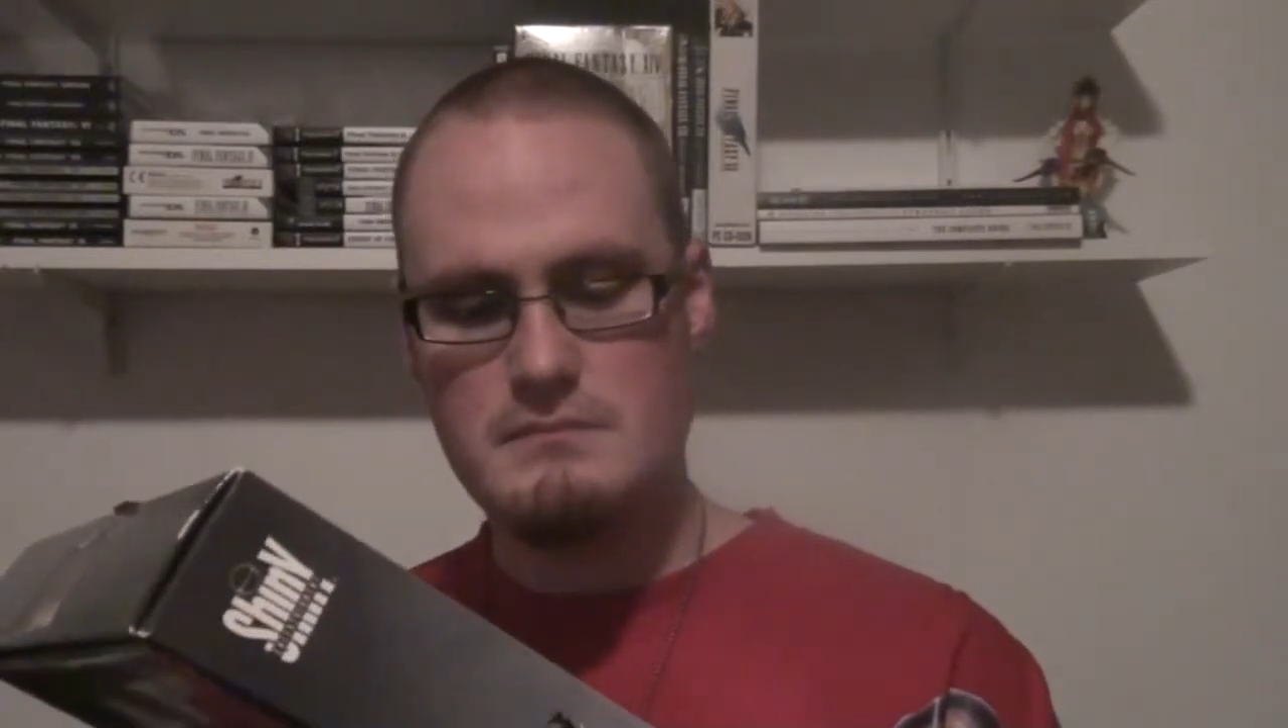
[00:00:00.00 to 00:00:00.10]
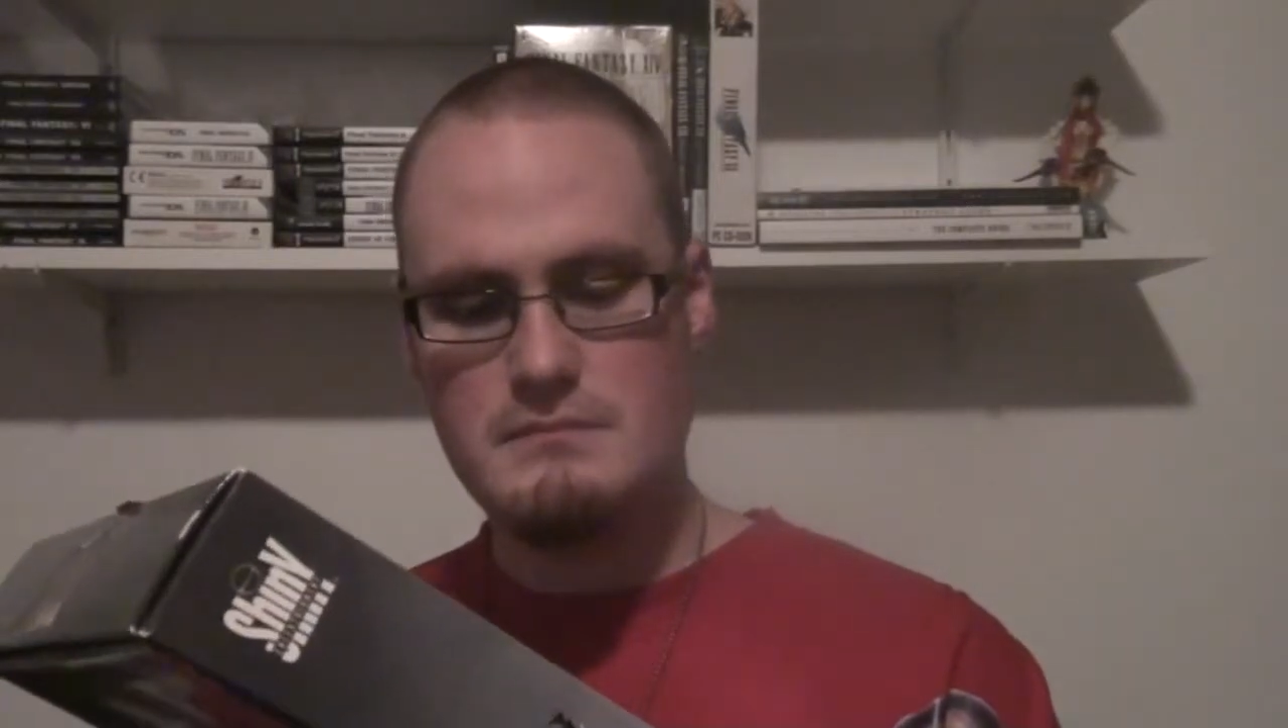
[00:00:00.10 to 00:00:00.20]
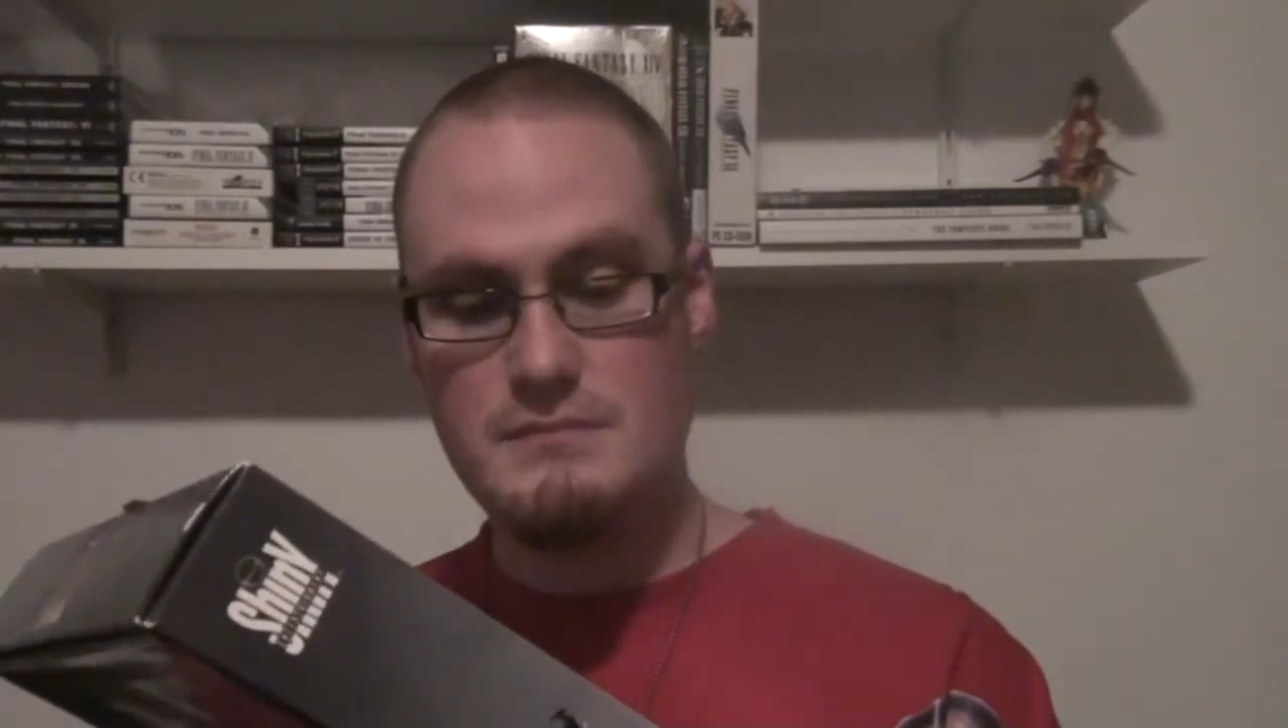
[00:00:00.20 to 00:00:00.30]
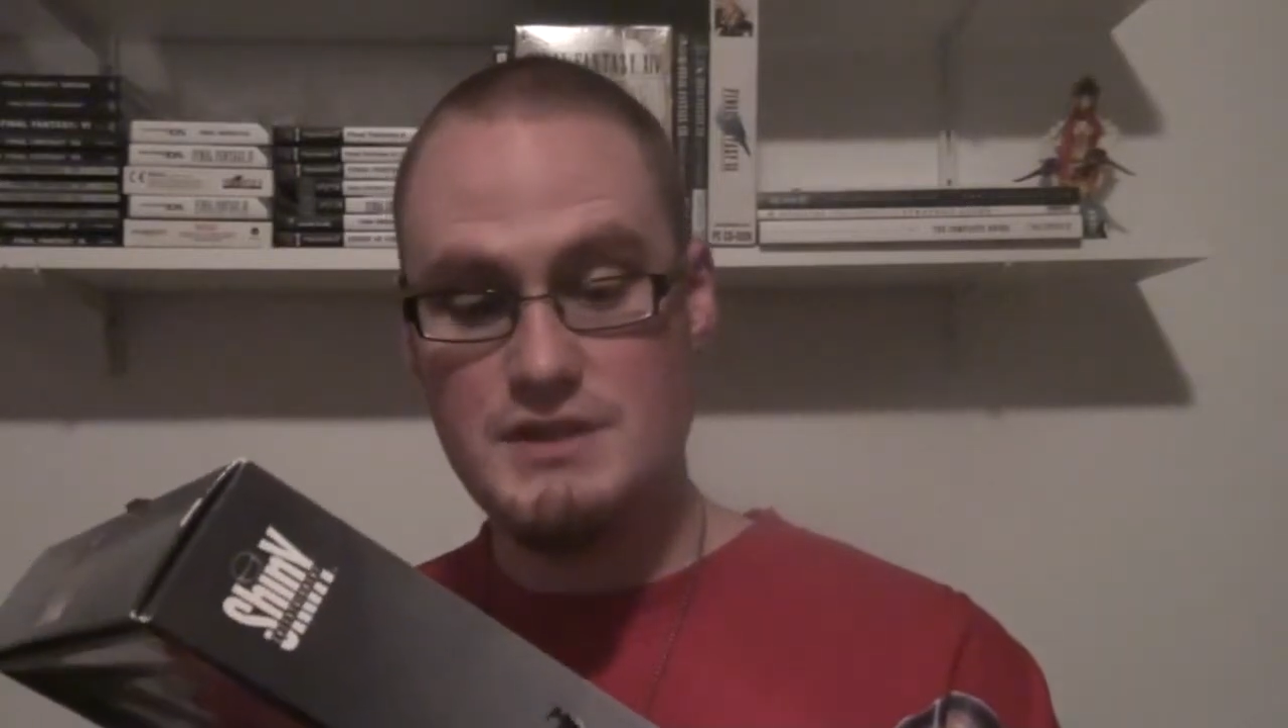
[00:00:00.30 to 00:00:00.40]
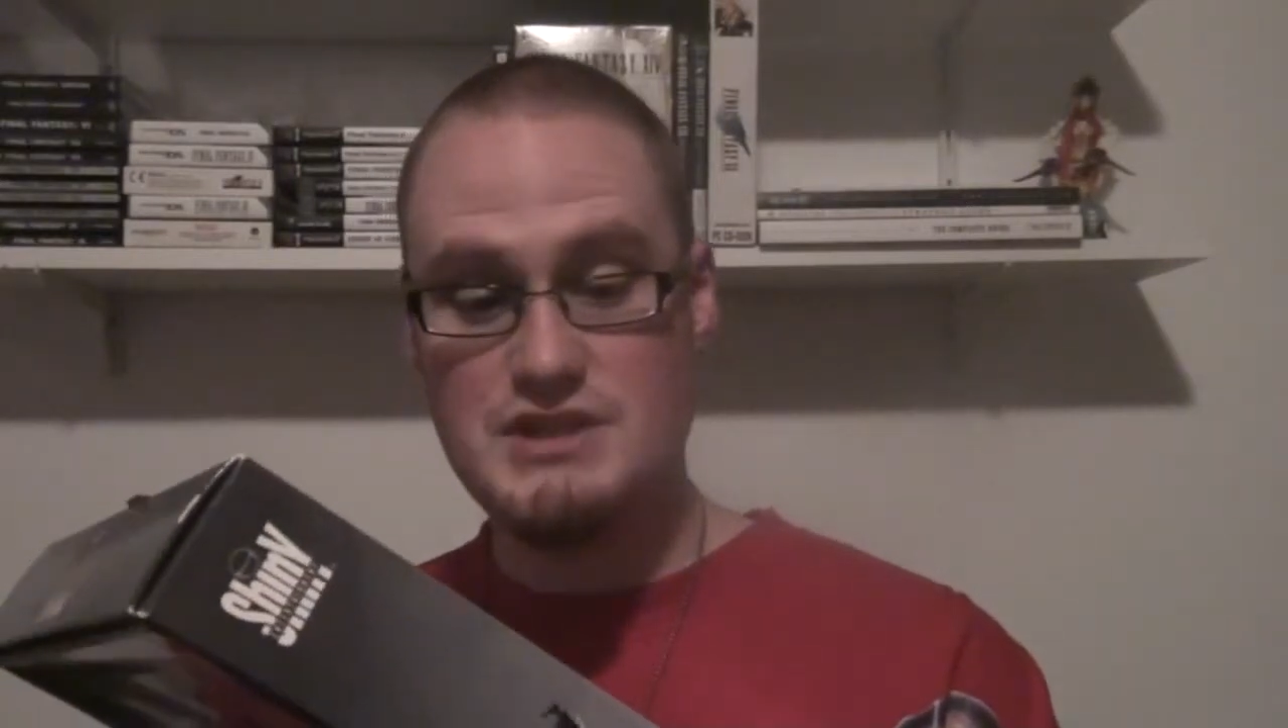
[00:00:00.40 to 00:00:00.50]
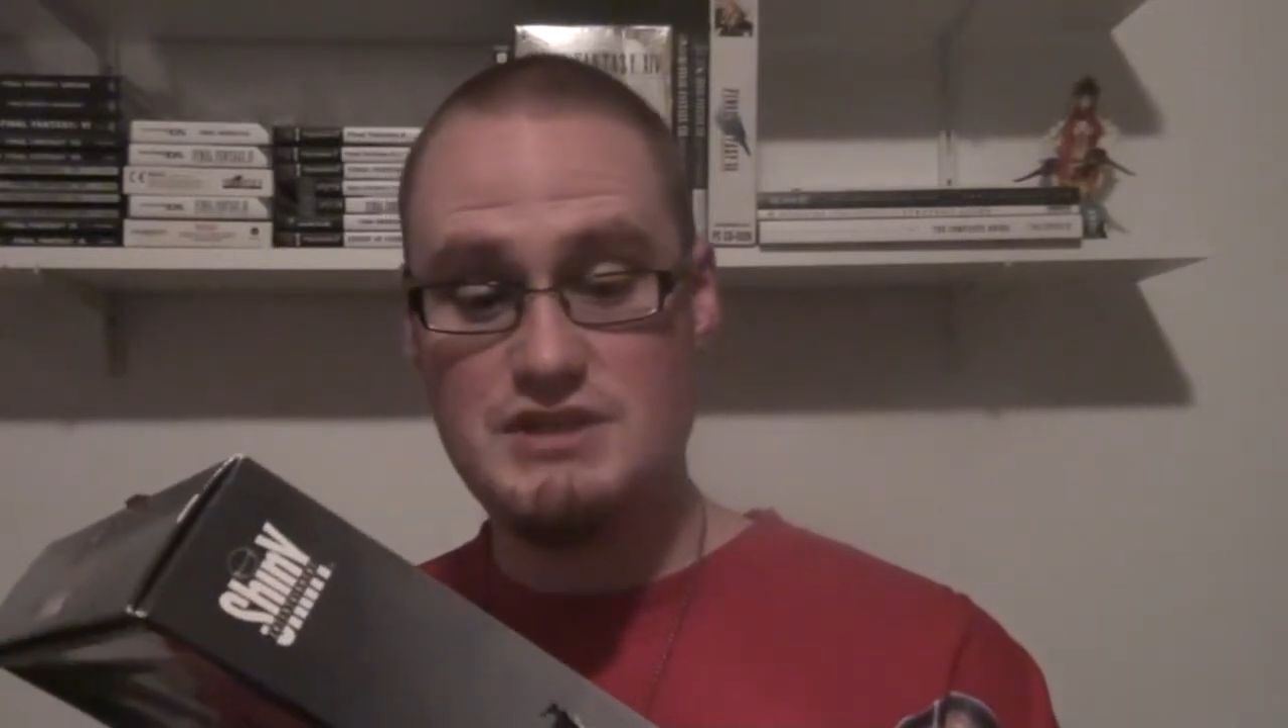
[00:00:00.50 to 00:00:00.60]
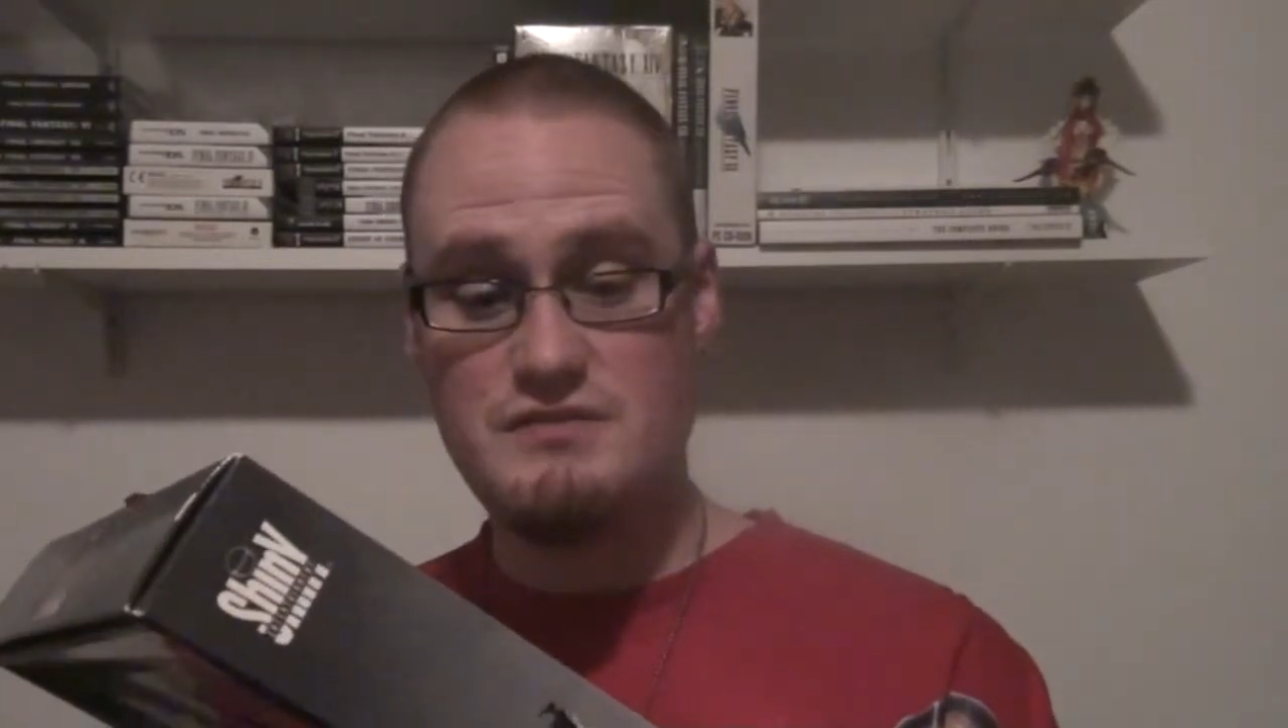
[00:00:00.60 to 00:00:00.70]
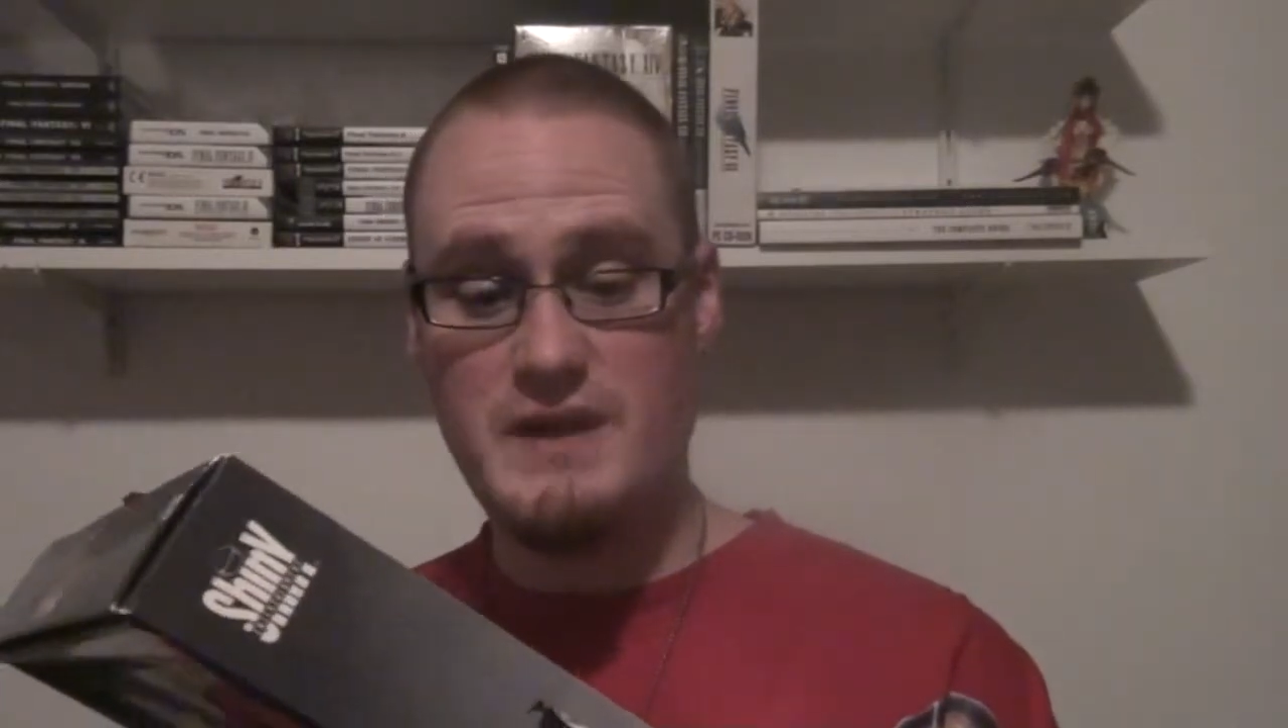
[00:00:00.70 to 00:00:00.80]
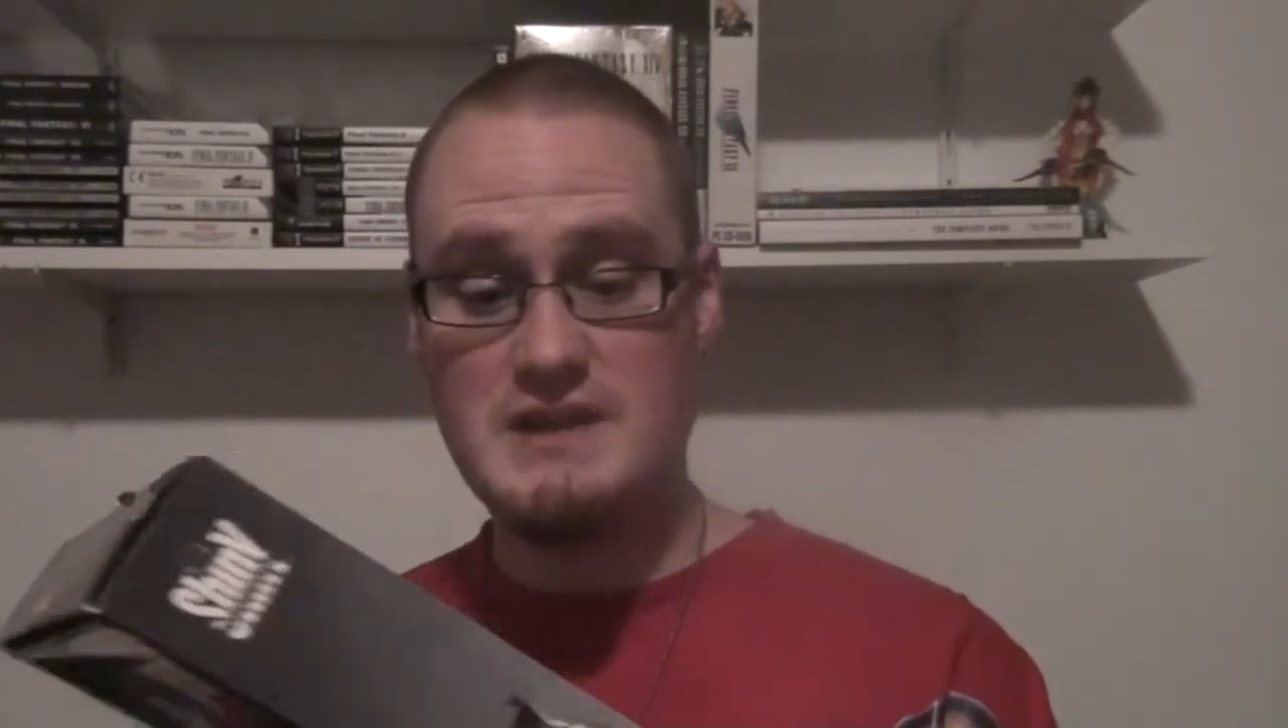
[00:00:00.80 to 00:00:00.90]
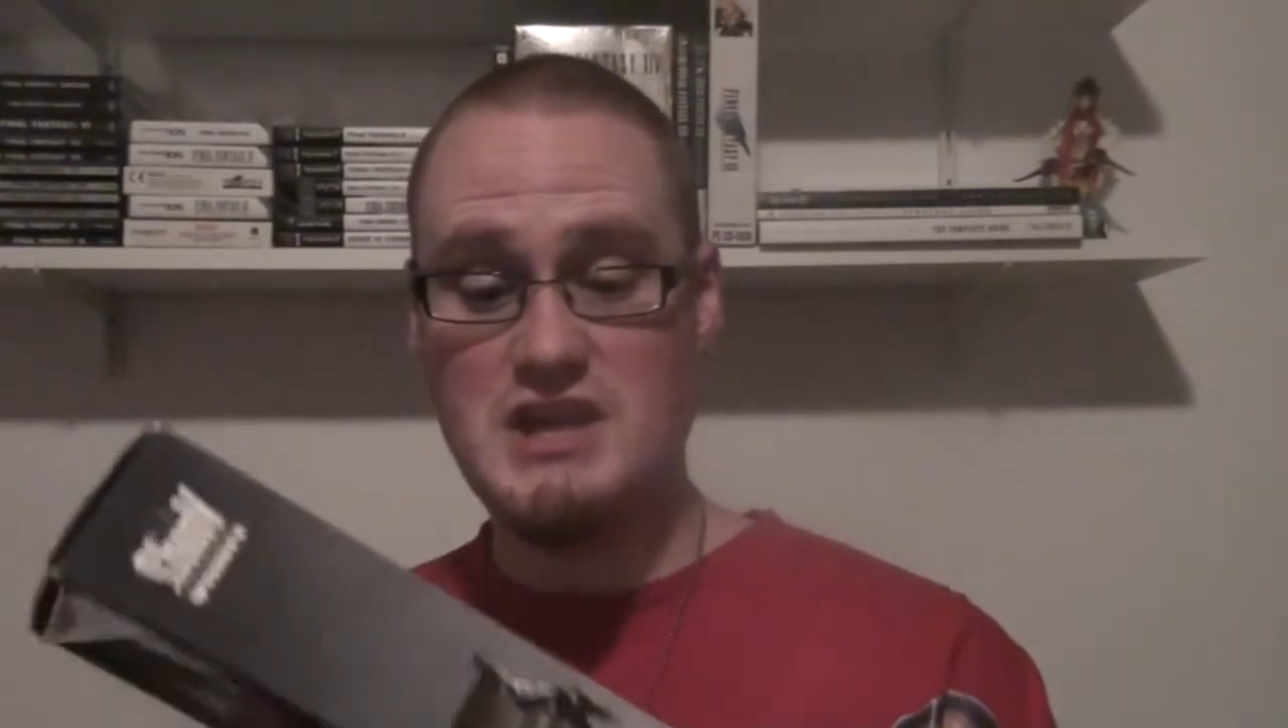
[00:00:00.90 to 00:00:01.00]
This is
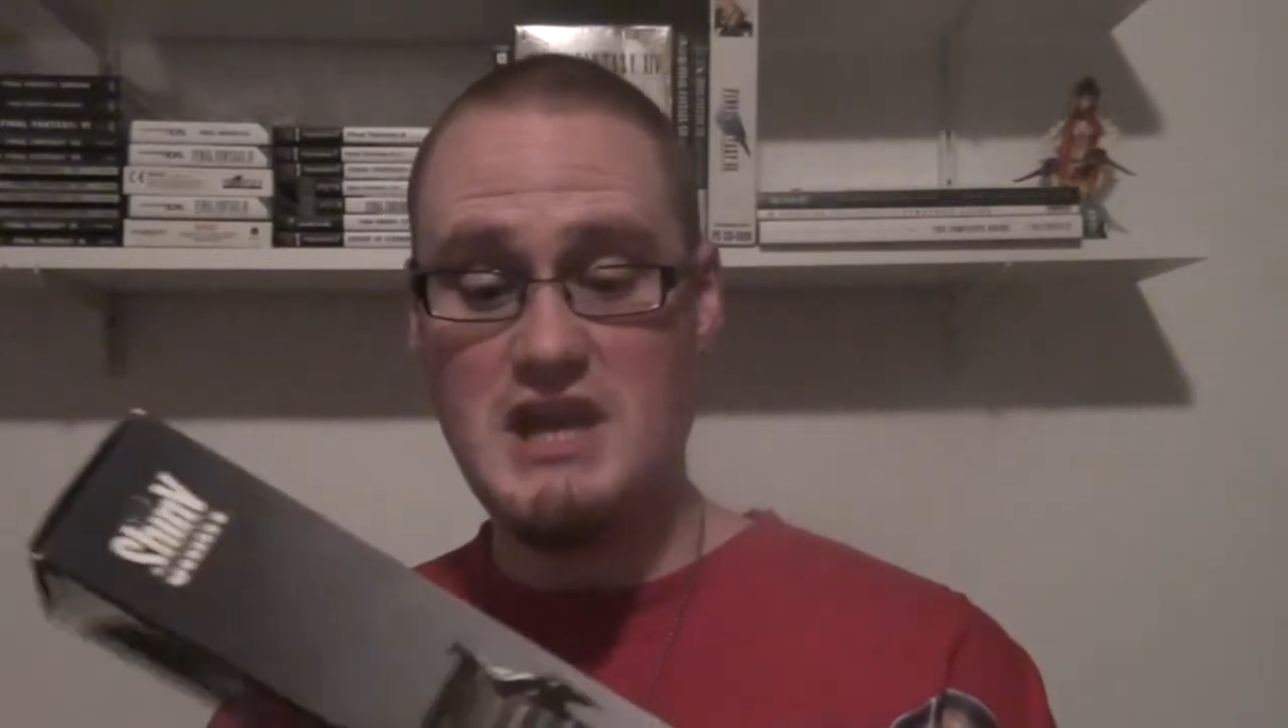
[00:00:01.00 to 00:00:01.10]
French.